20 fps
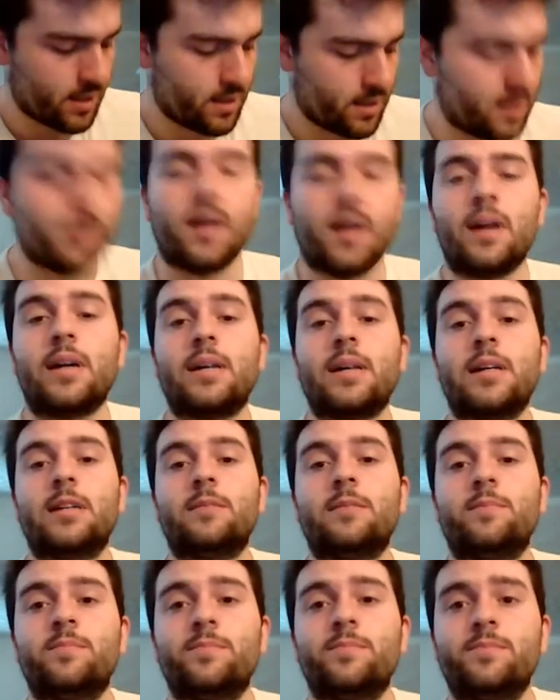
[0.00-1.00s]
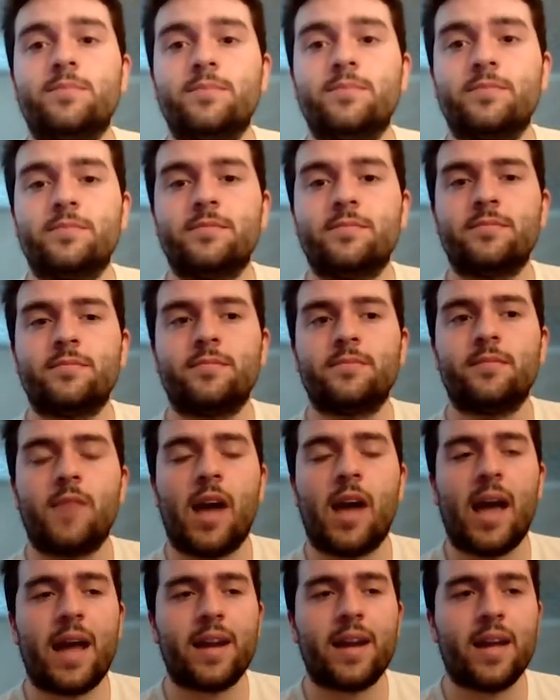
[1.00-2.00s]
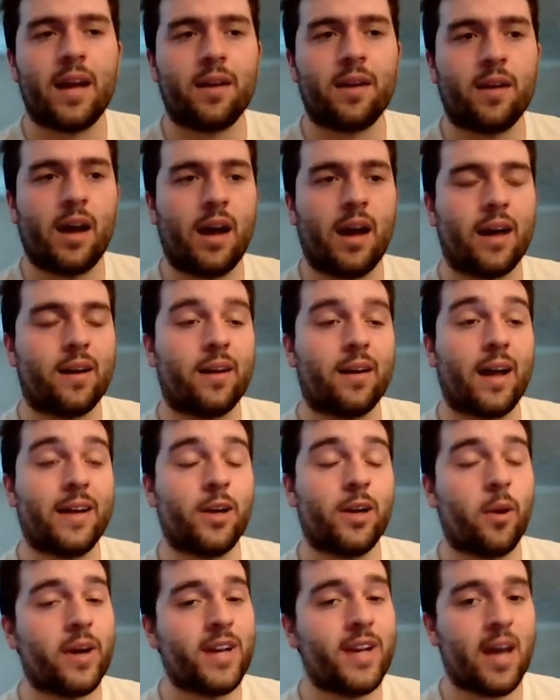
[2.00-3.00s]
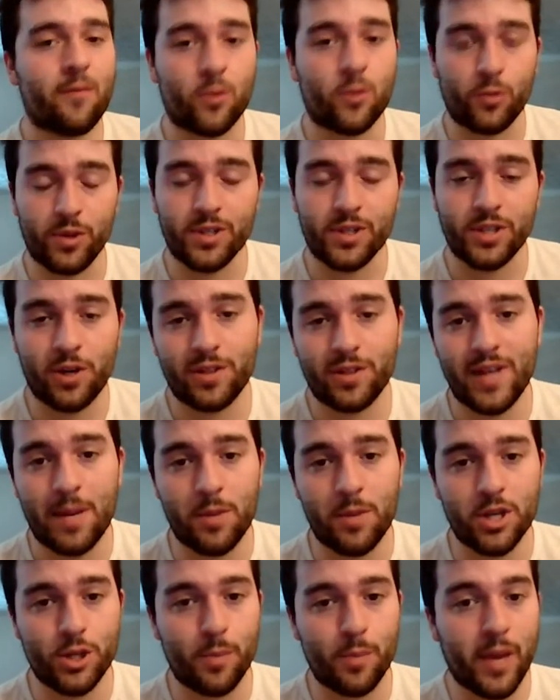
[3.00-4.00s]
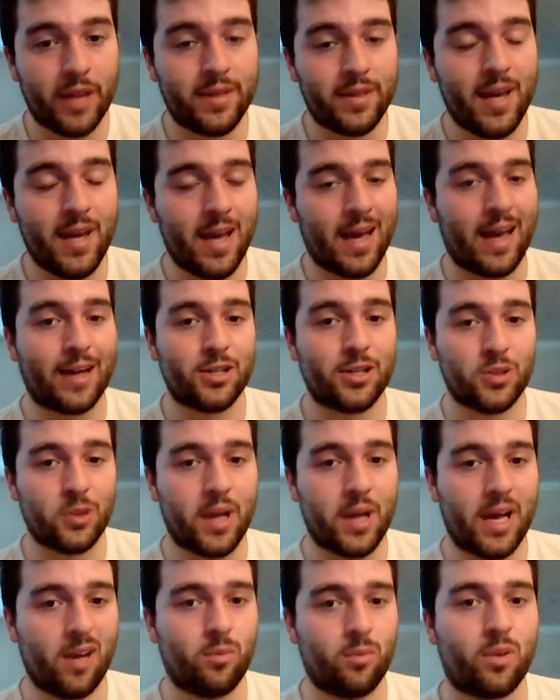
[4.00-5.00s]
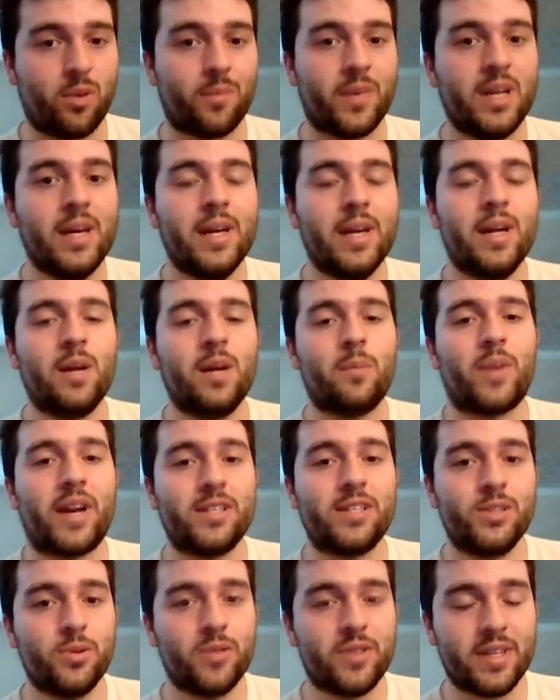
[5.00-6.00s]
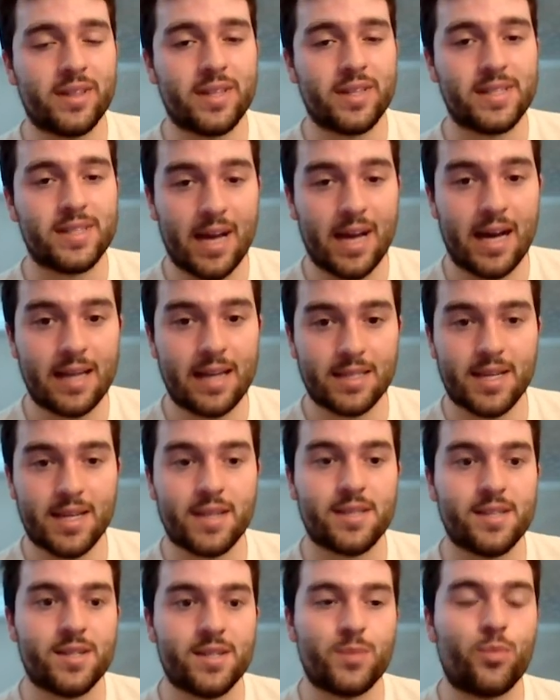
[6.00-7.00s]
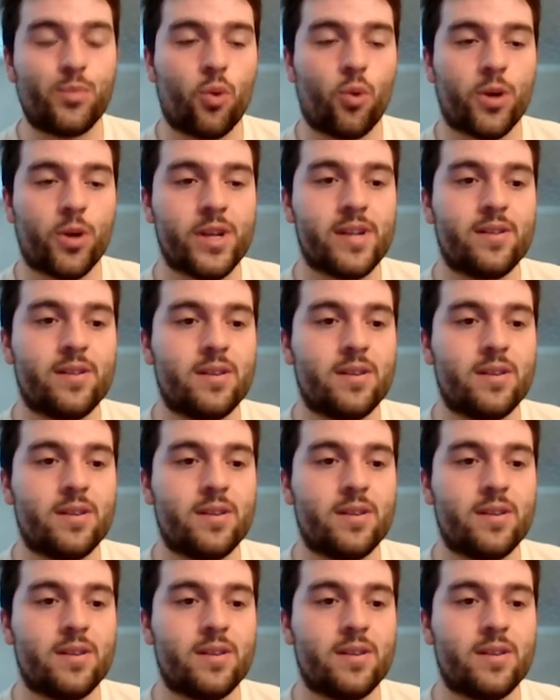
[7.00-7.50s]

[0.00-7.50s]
And yeah, I know I haven't really talked that much about the actual album, but I do think this context is important